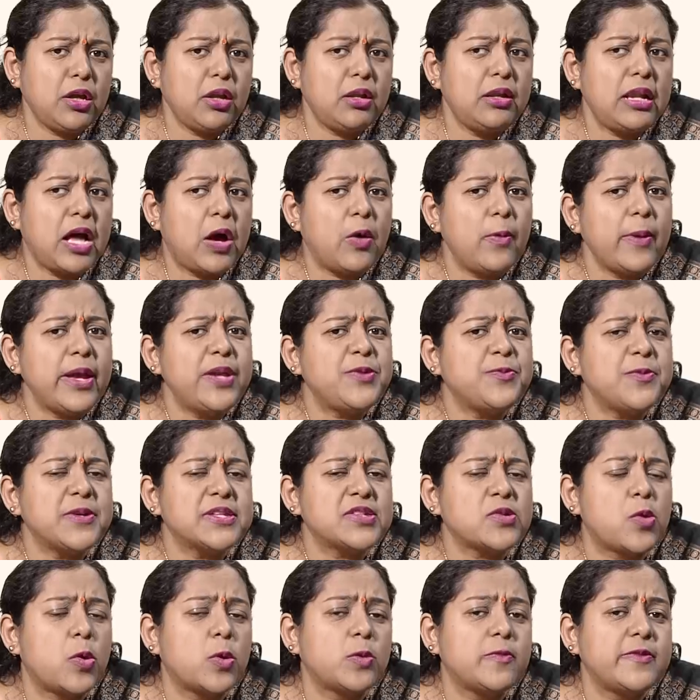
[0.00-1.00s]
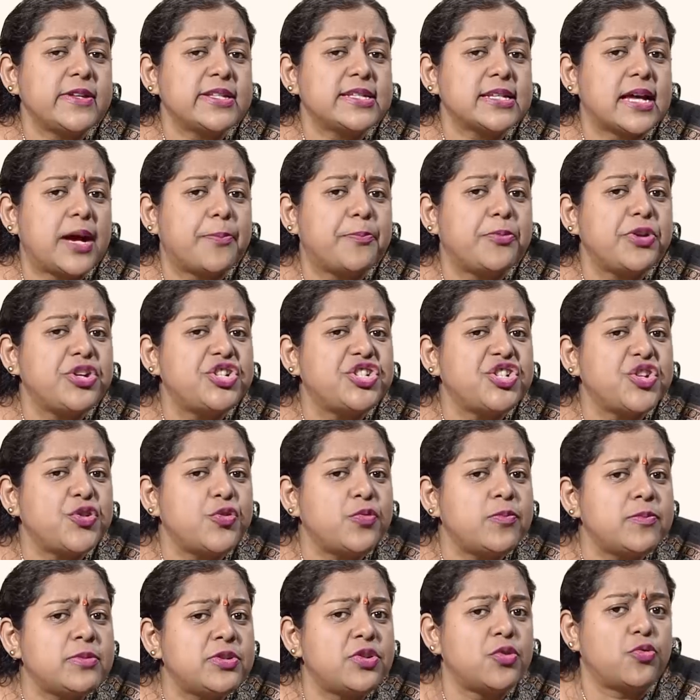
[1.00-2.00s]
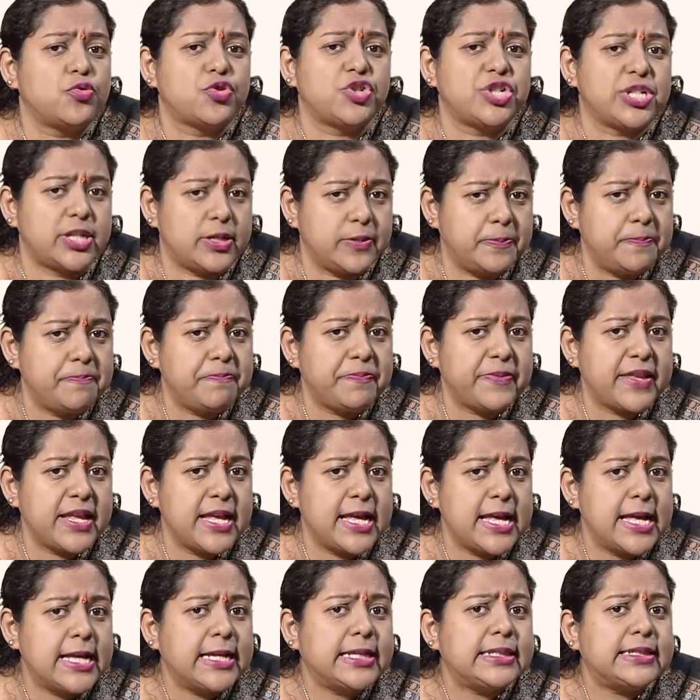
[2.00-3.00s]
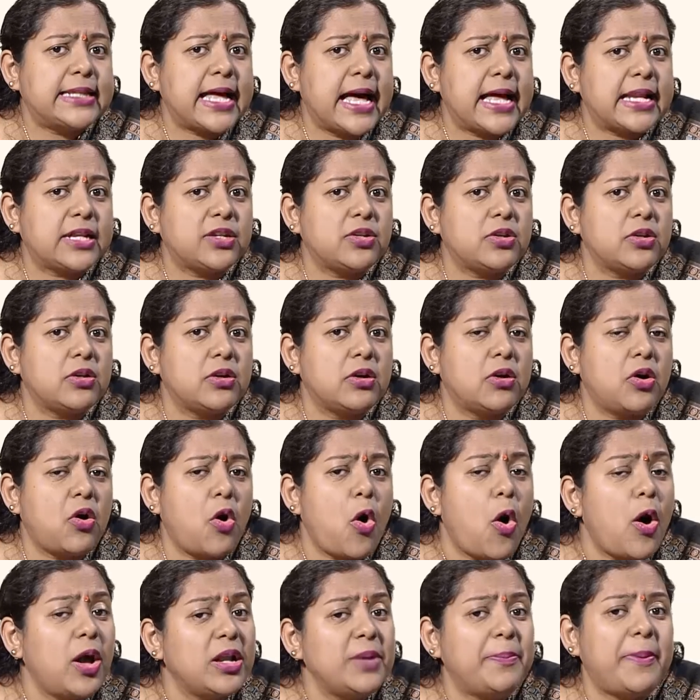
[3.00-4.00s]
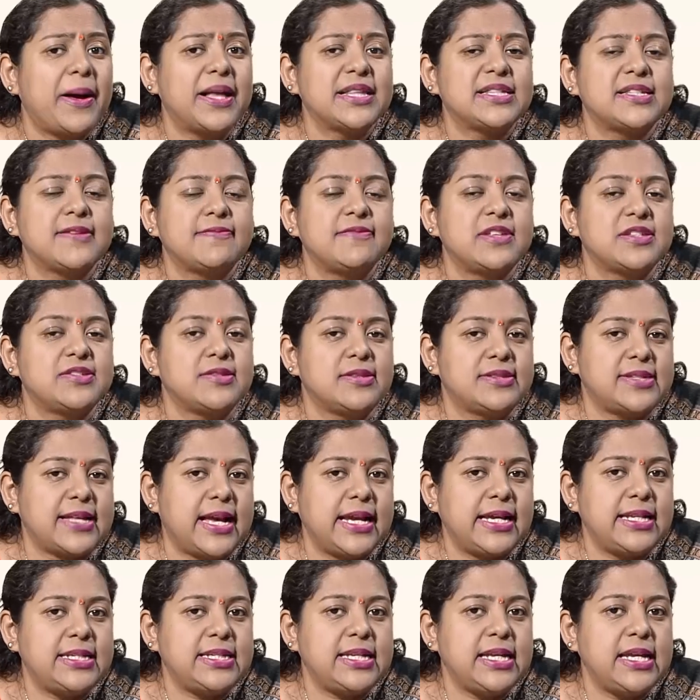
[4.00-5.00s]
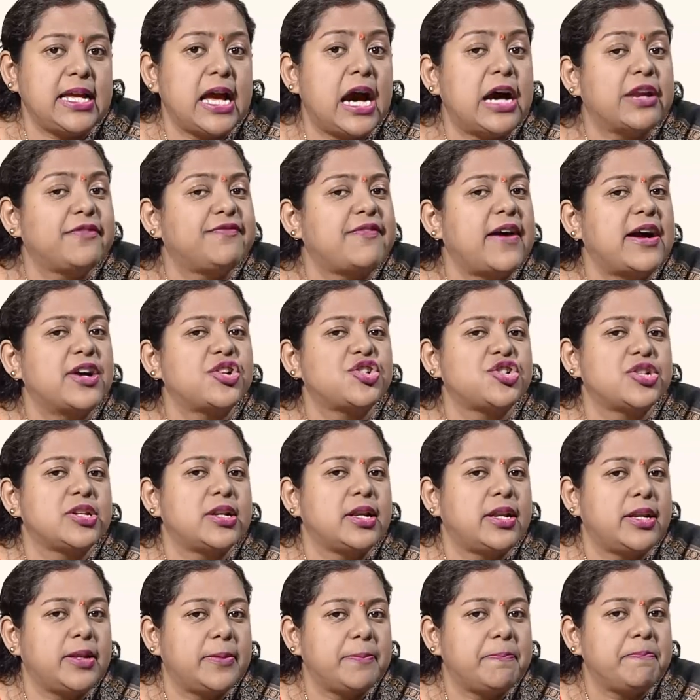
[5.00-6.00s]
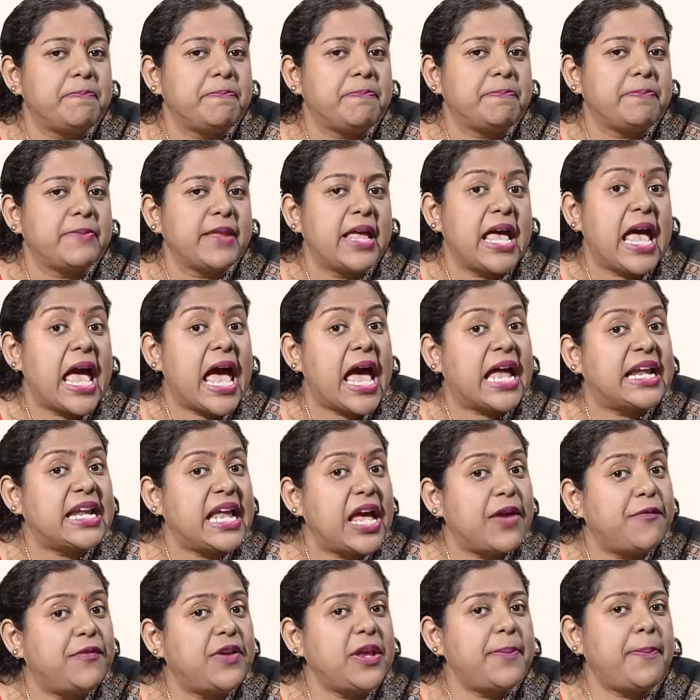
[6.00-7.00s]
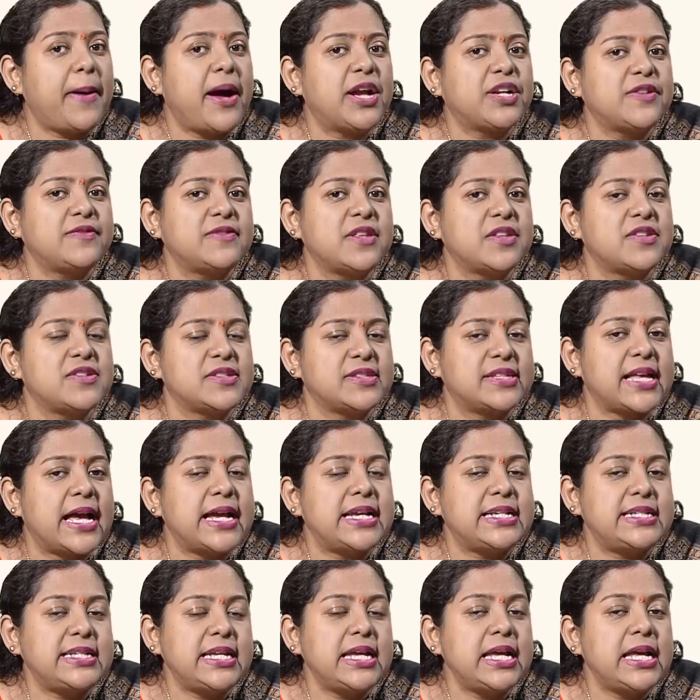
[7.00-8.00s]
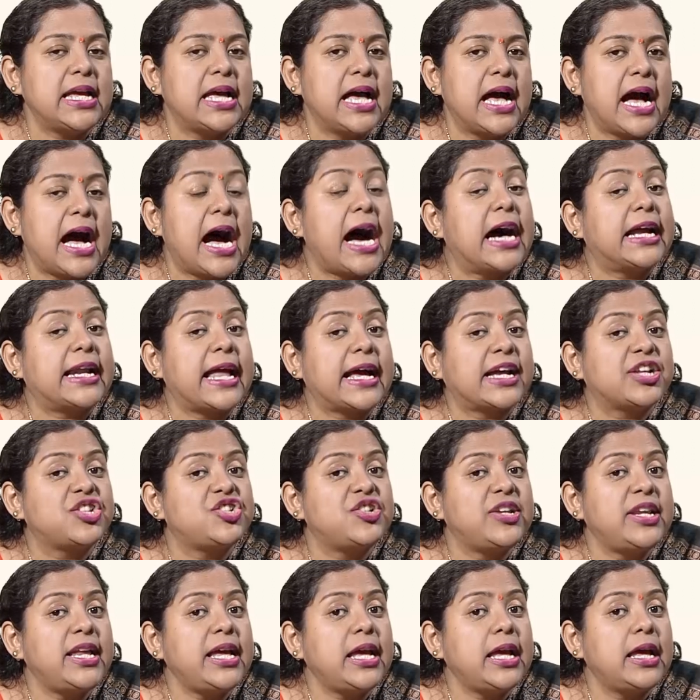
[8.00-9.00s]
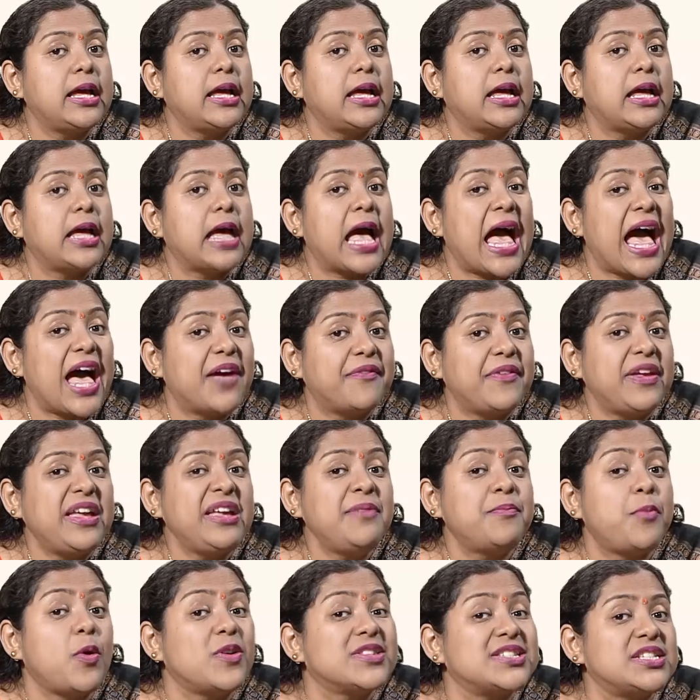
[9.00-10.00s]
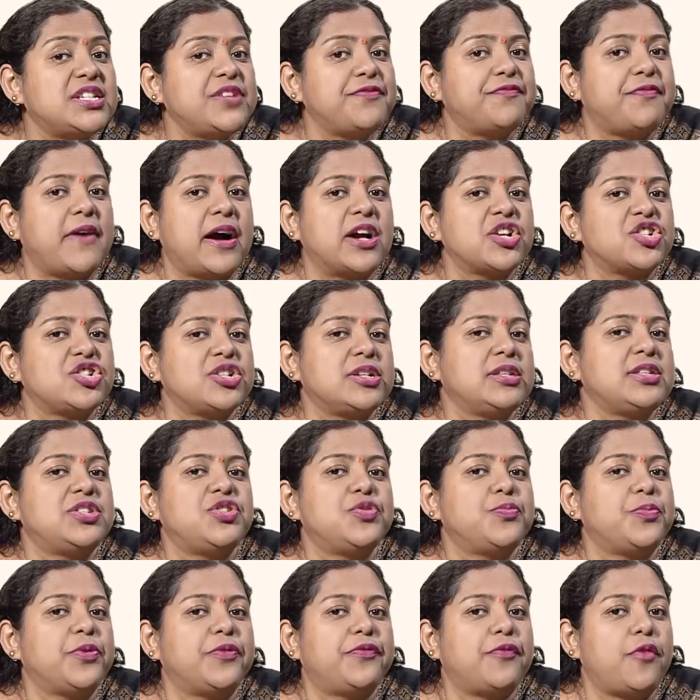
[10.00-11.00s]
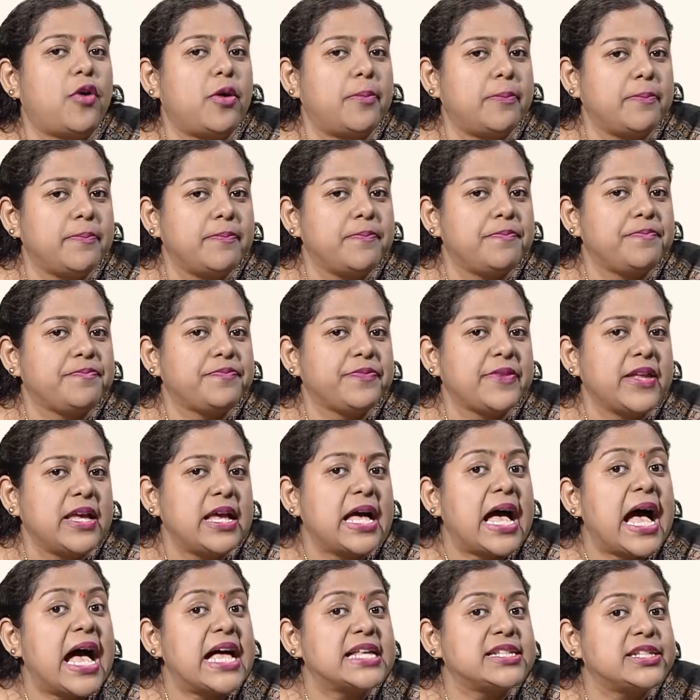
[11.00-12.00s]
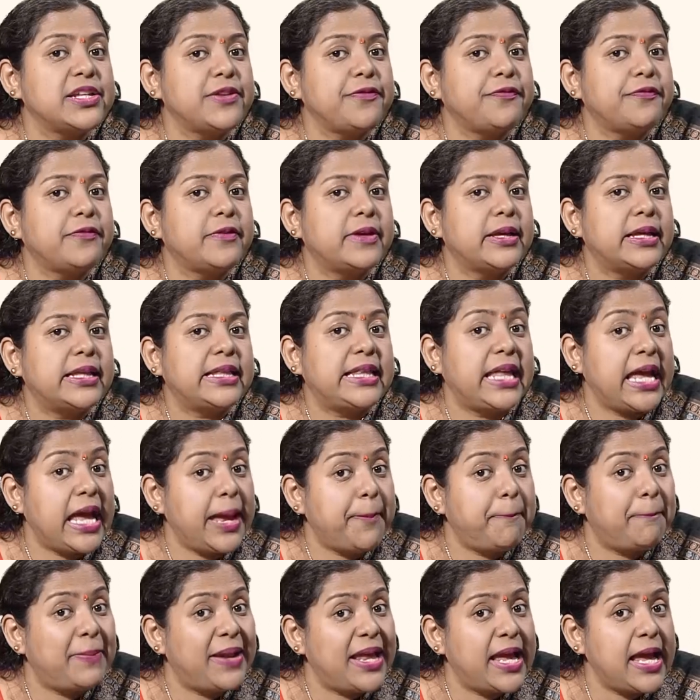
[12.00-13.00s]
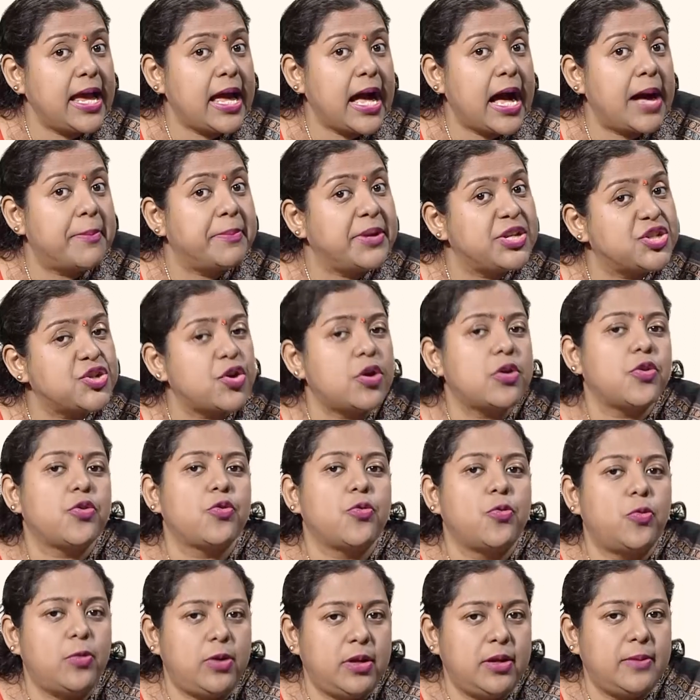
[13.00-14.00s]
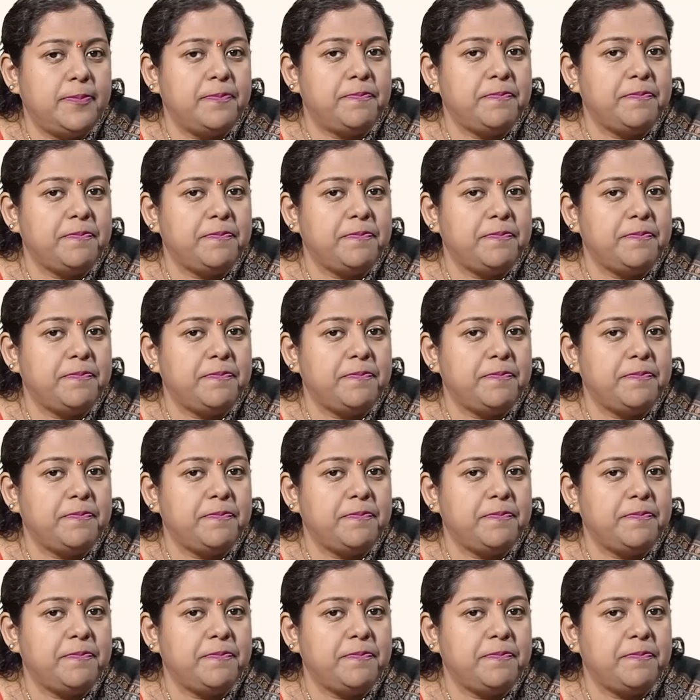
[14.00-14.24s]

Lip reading: Now, it was always a presumed notion that all parts of the society are functional and every part of the society are actually having positive functions to perform, as if they play a major role